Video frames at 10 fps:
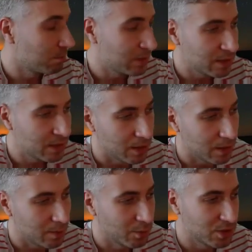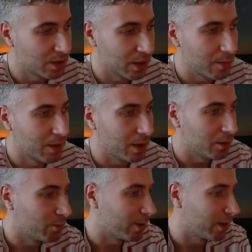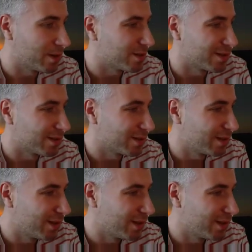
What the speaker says: let's say, input stream read operations,